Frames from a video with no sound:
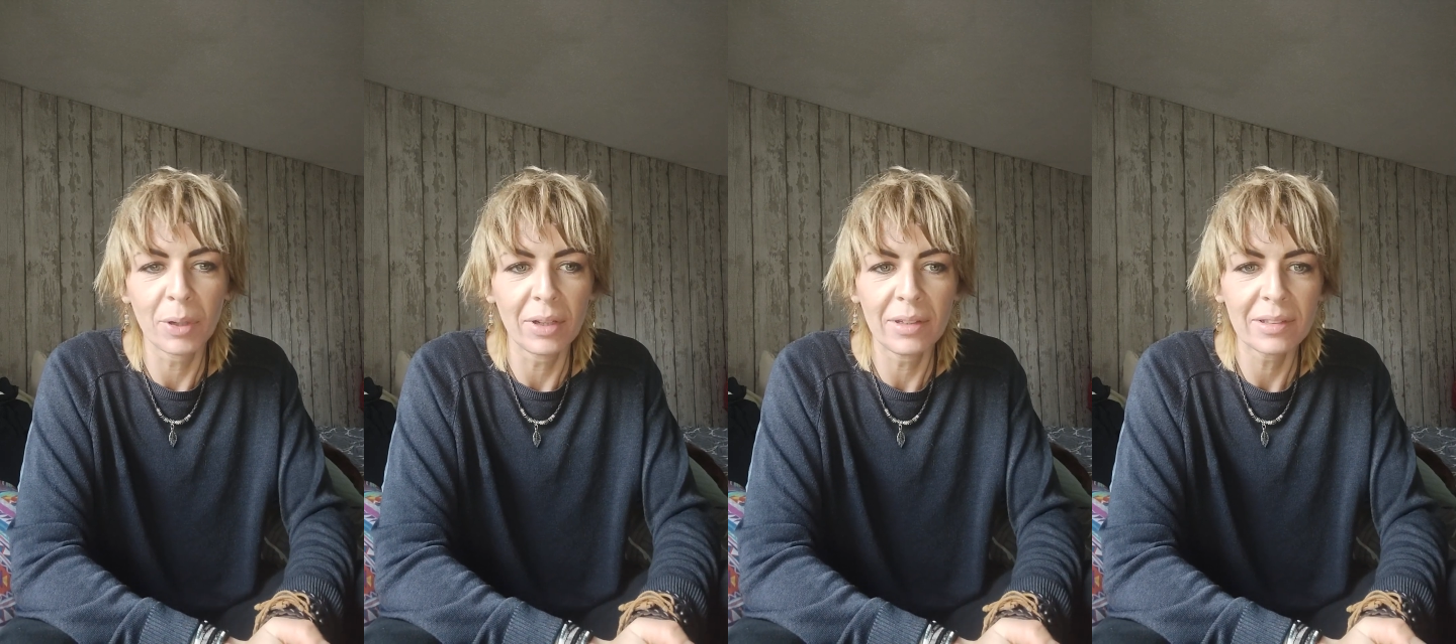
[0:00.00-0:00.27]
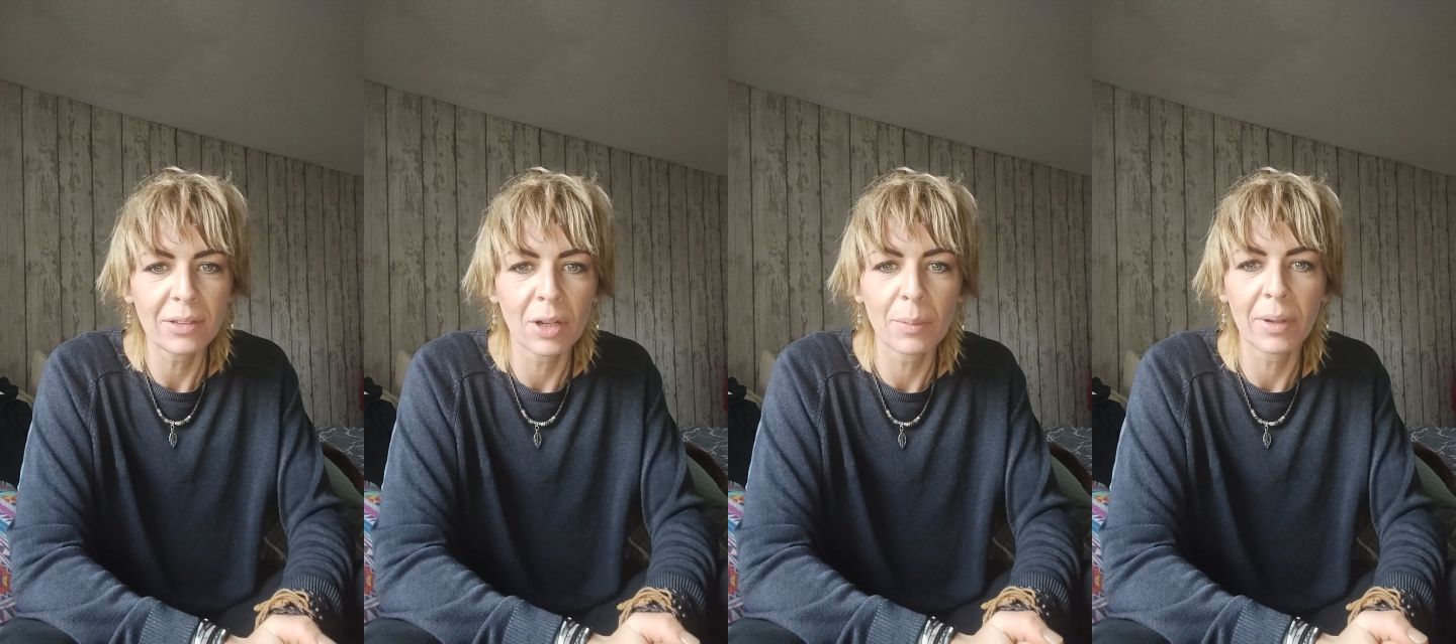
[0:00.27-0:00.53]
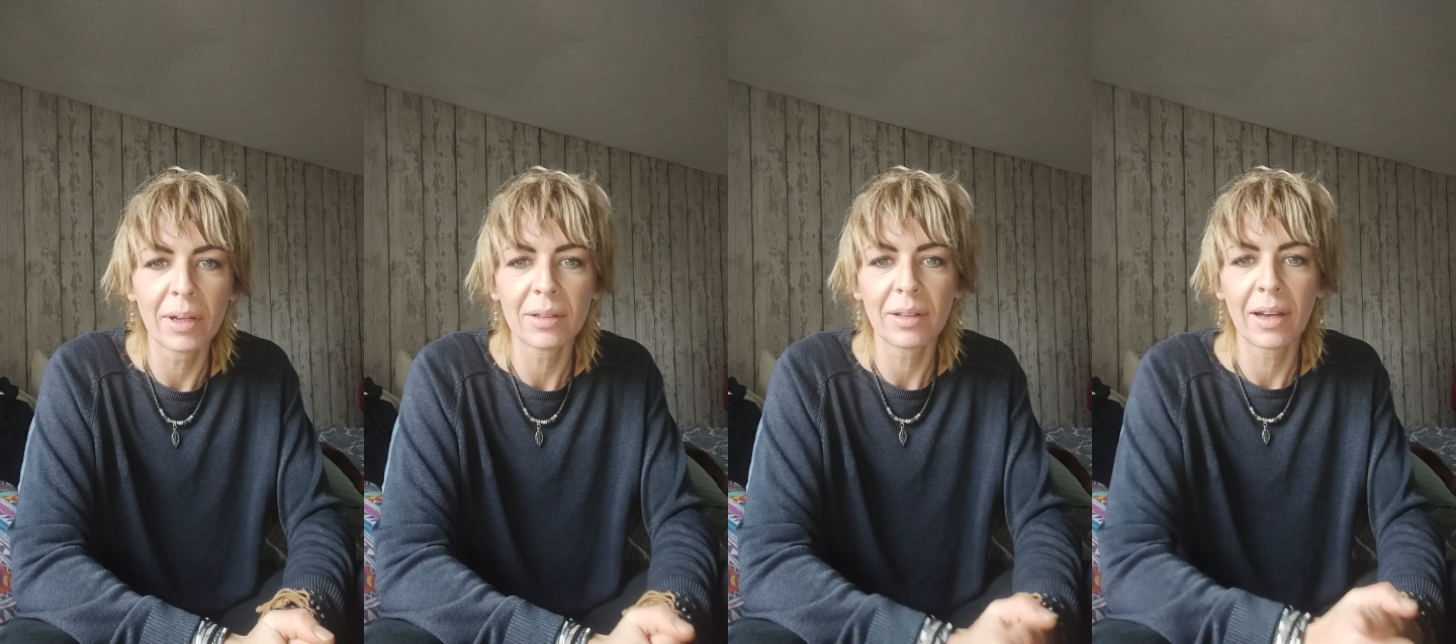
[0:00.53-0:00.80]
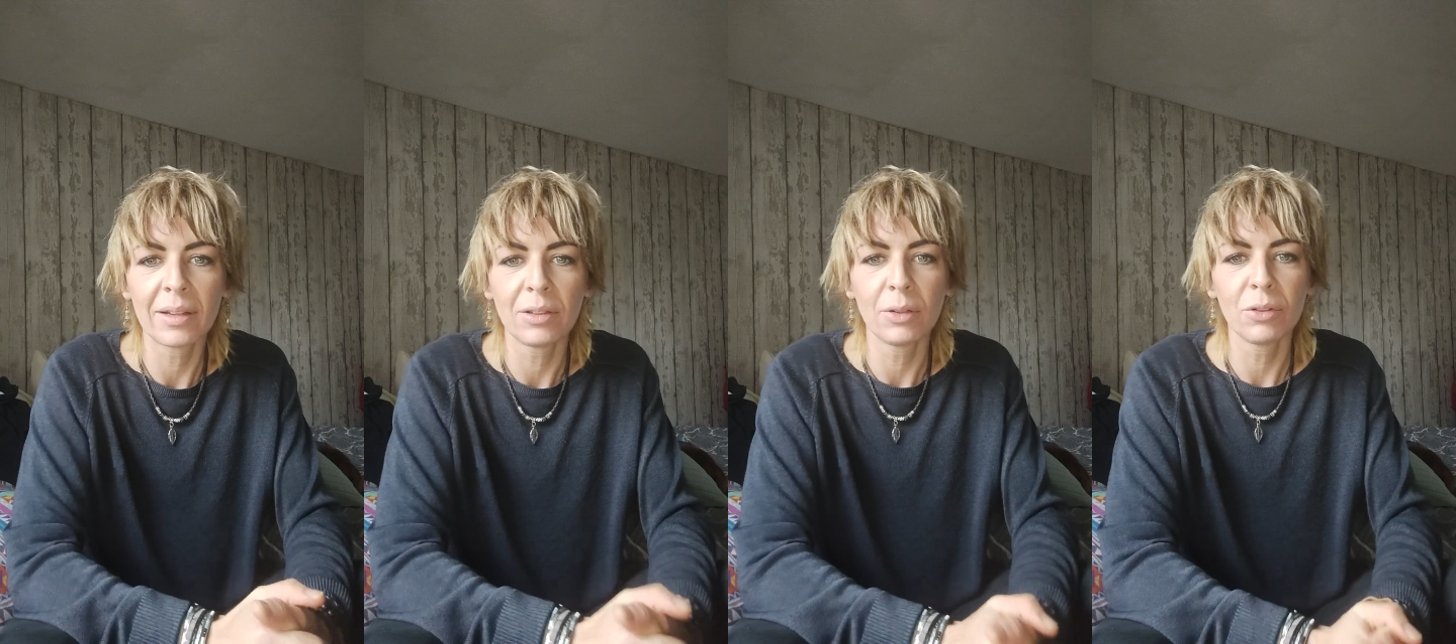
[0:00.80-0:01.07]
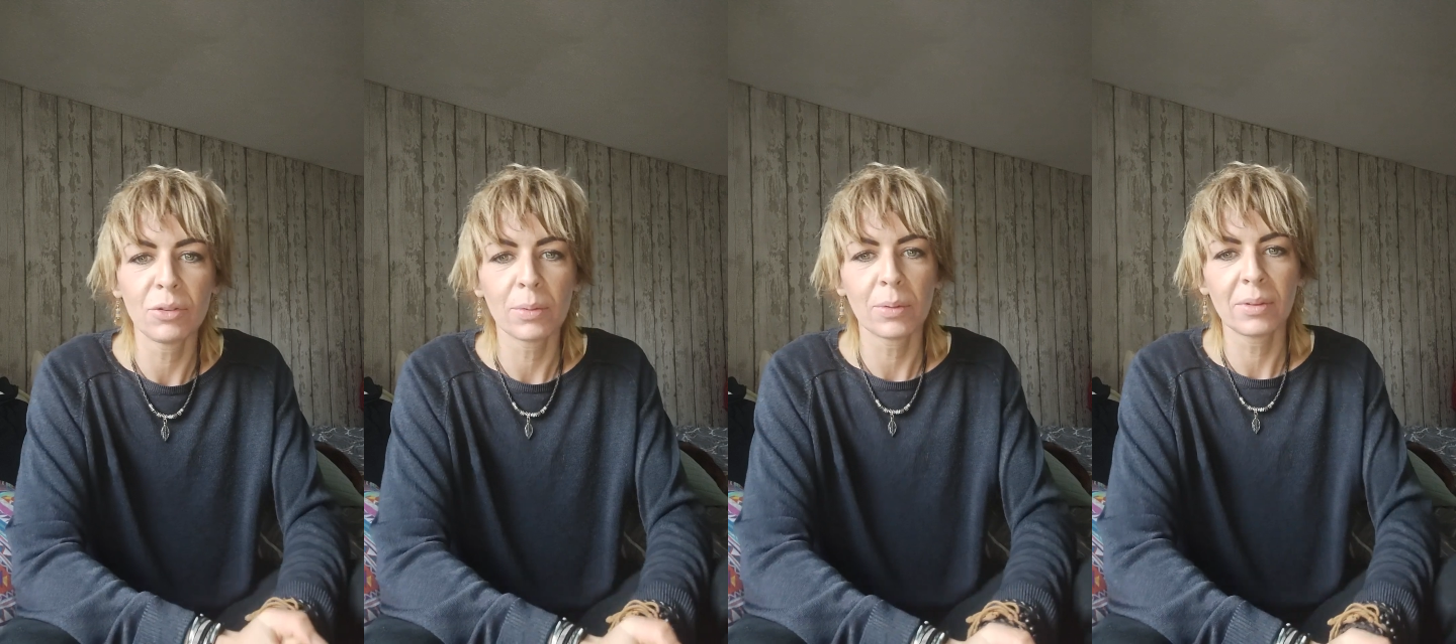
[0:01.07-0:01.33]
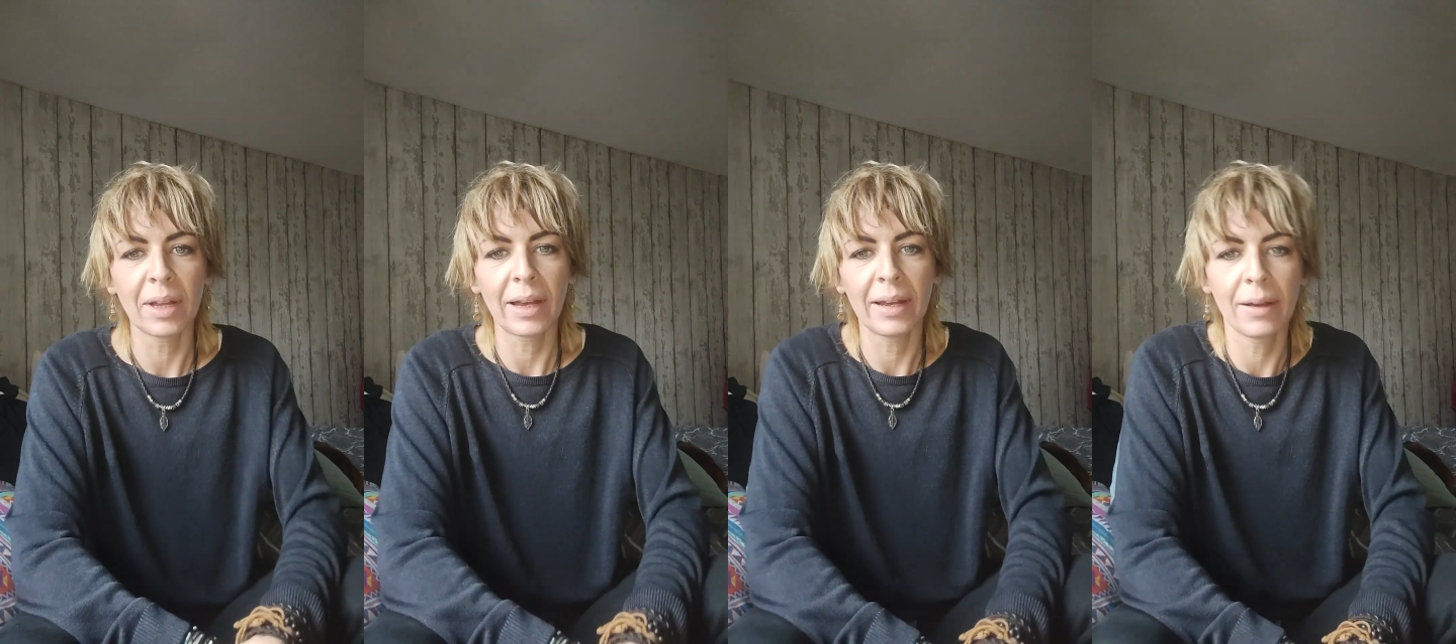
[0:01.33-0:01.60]
but it's not my like
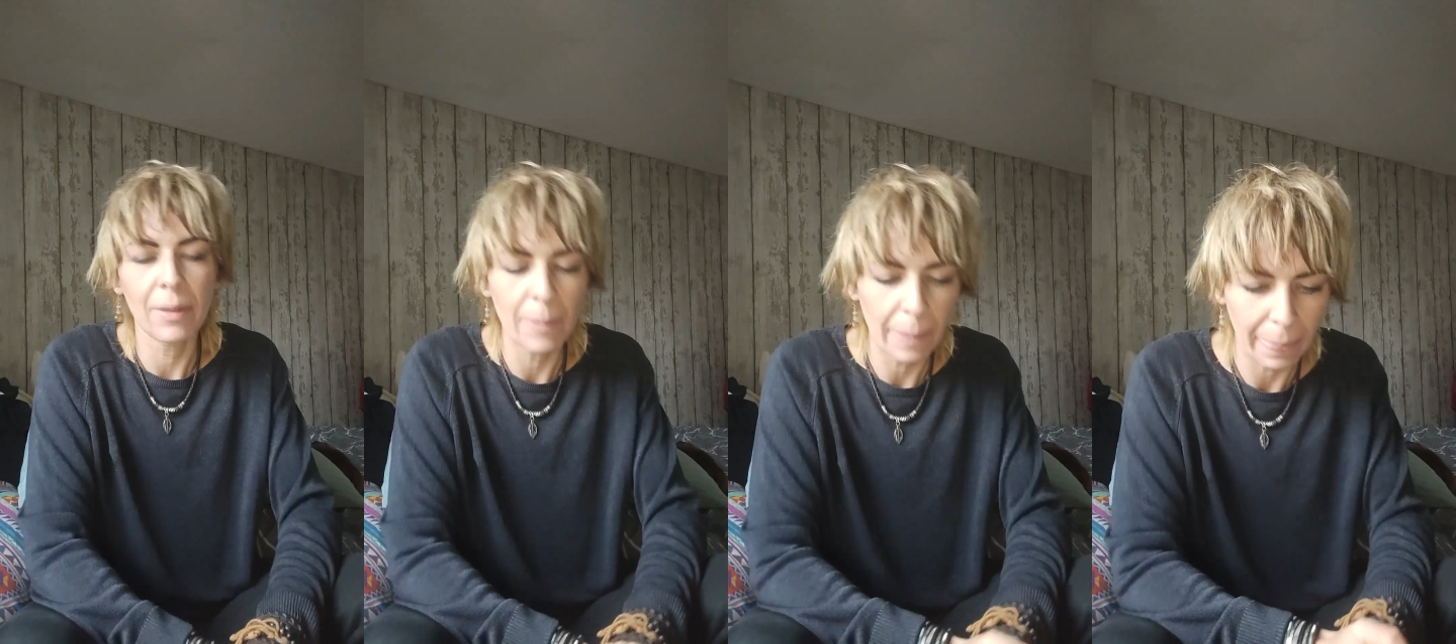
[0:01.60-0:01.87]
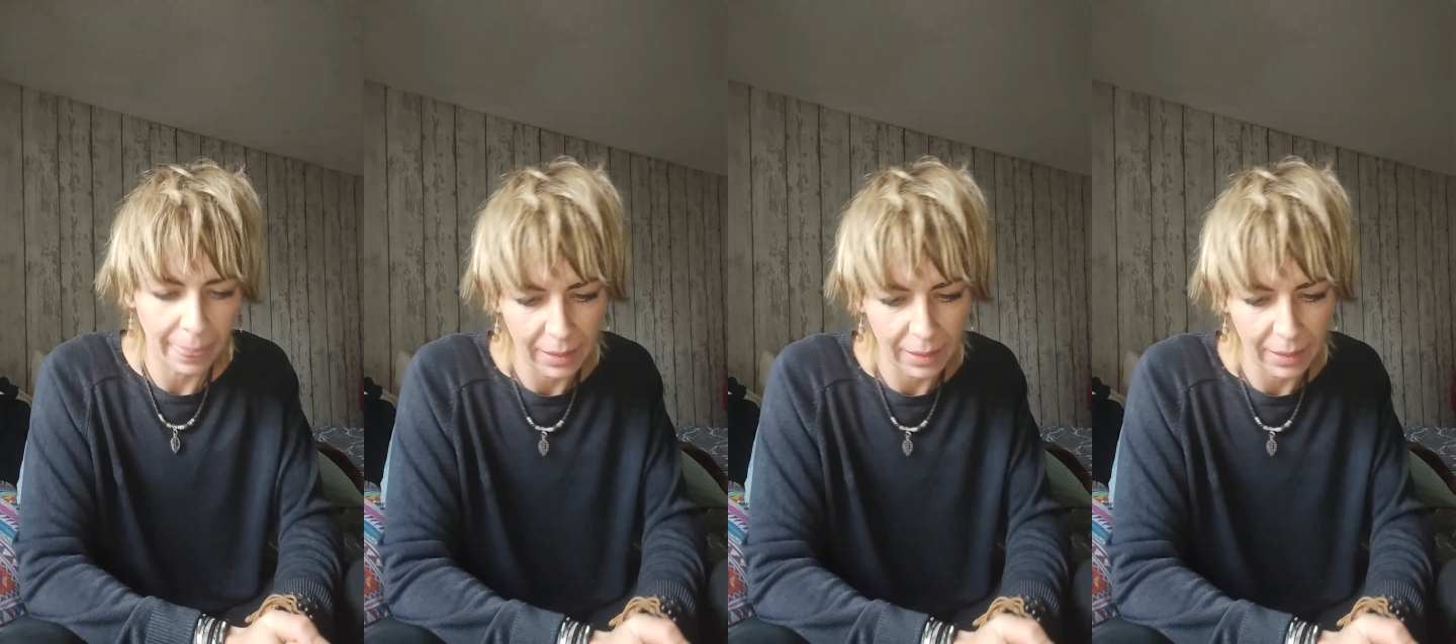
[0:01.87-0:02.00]
usual diet.